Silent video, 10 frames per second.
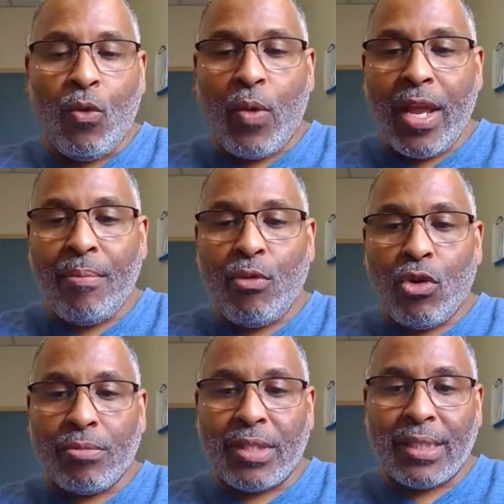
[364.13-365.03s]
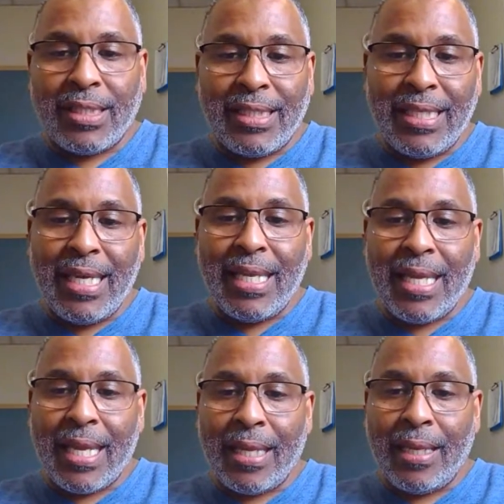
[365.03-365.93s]
Rehoboam
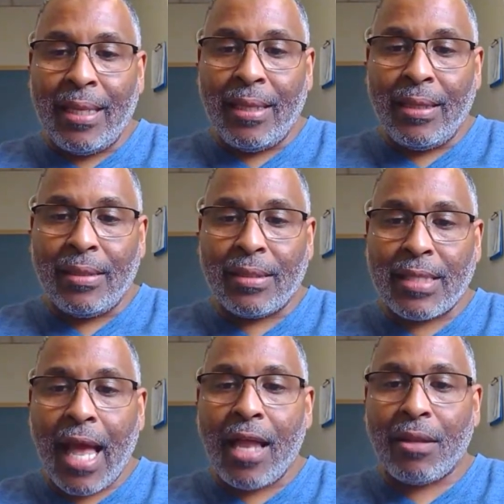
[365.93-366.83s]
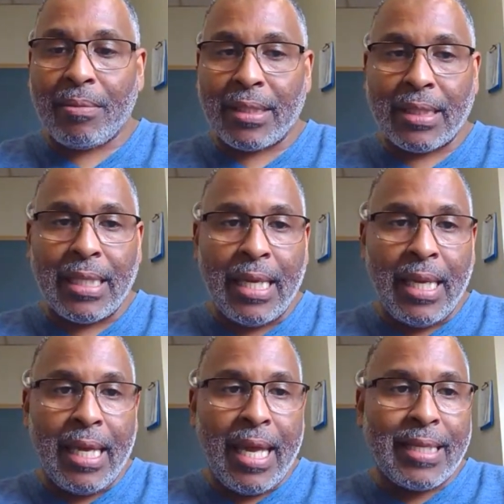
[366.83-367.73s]
succeeded Solomon
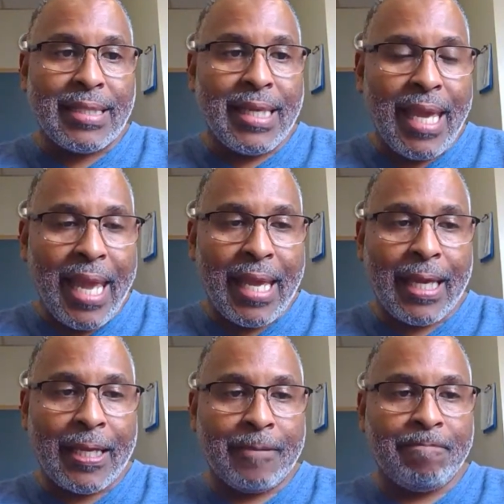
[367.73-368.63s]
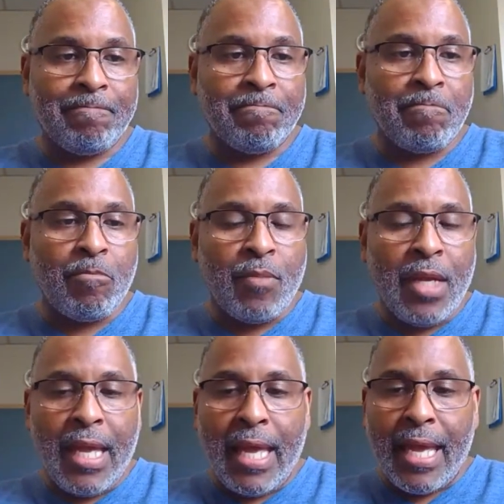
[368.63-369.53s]
as king.
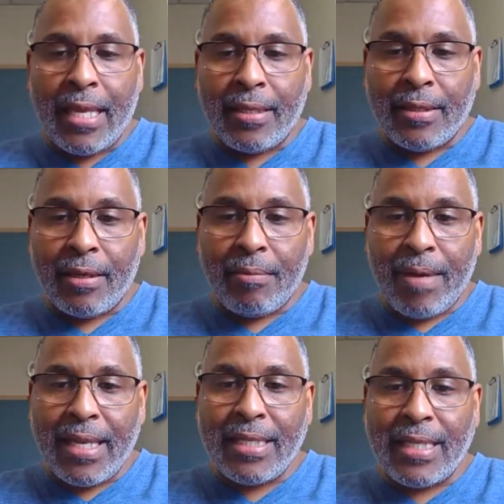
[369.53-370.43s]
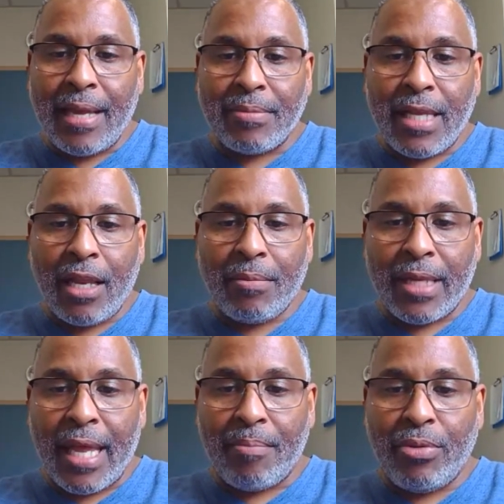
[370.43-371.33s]
And by this time,
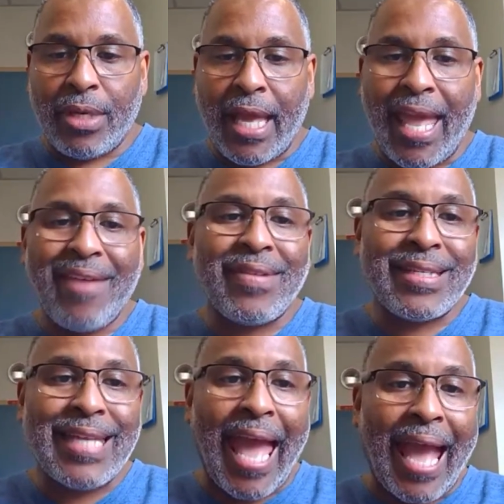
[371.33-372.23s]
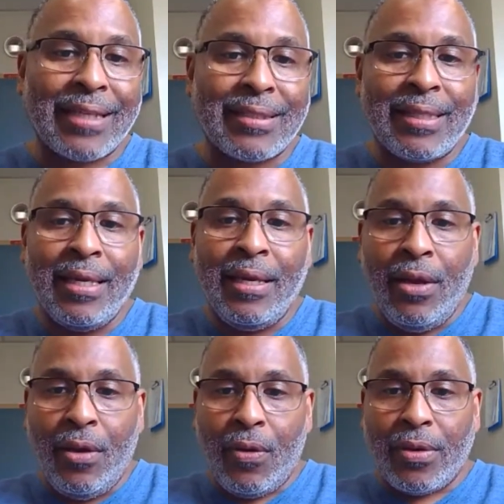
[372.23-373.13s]
Solomon had put a heavy tax
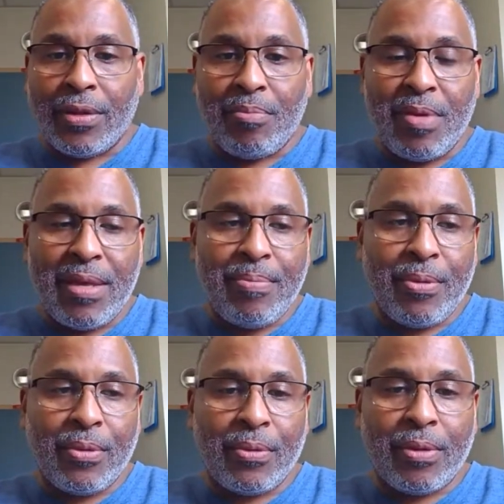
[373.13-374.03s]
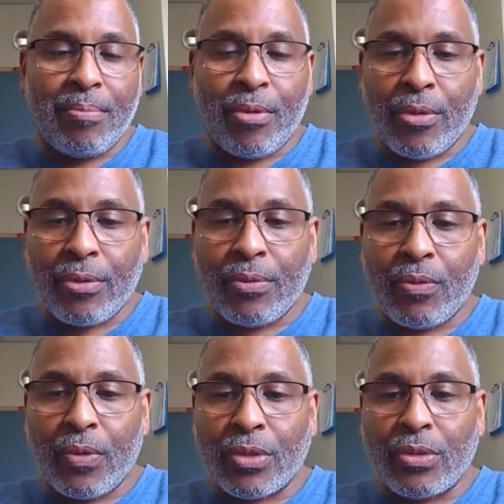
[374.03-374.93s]
on the people. The
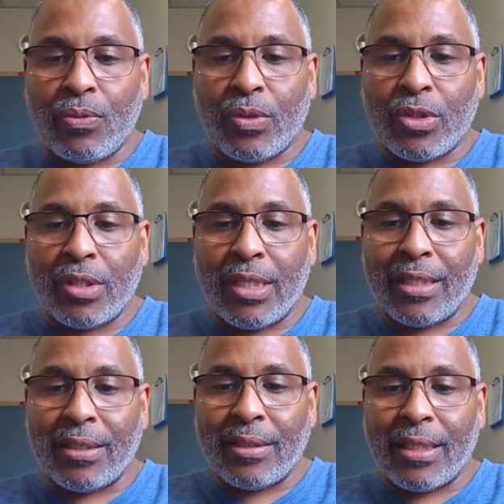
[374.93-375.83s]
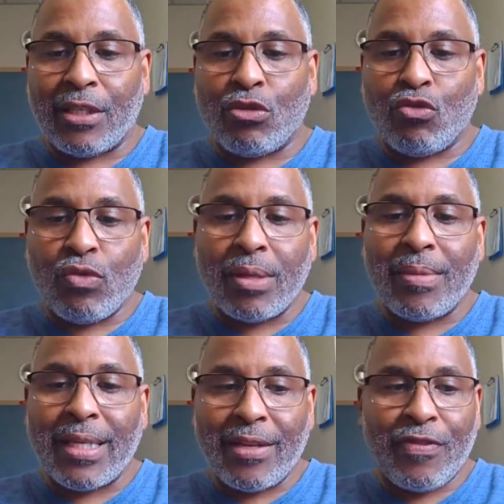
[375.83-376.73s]
burden was
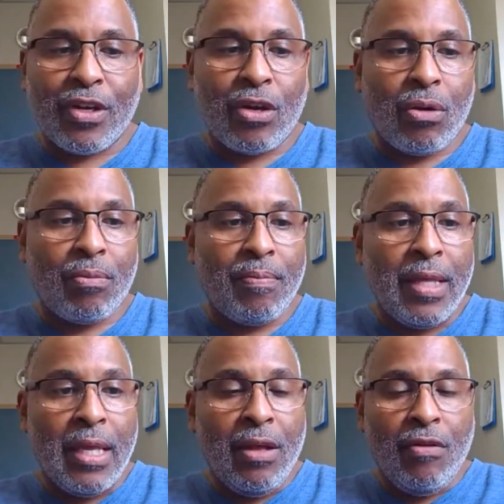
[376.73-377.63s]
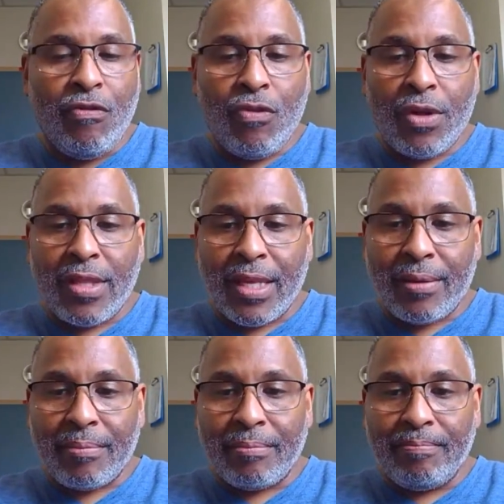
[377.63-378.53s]
extremely difficult for
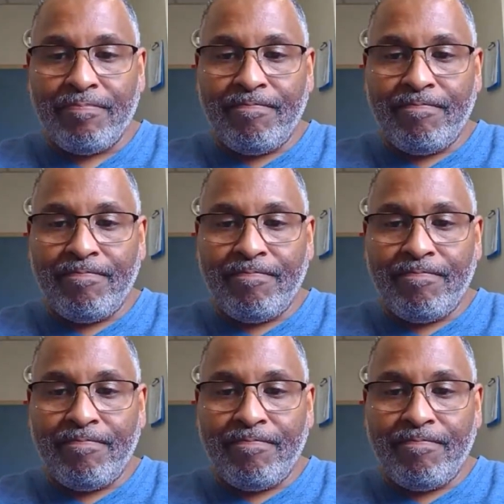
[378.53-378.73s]
them.